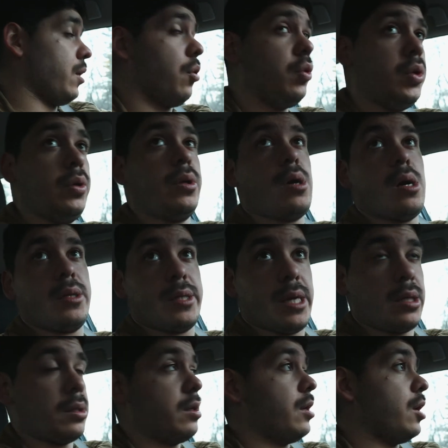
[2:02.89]
who to
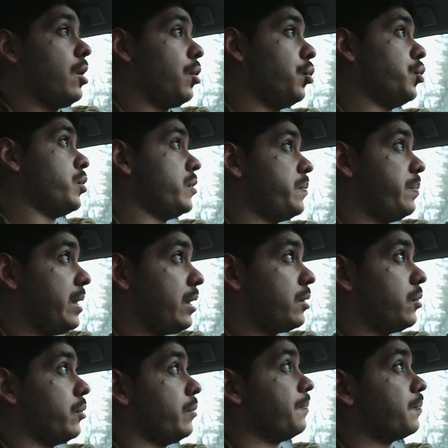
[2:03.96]
contact, who to speak
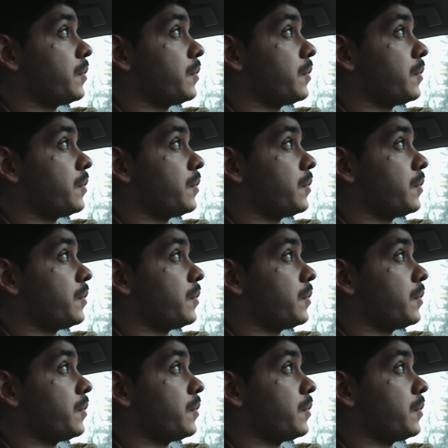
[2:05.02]
to.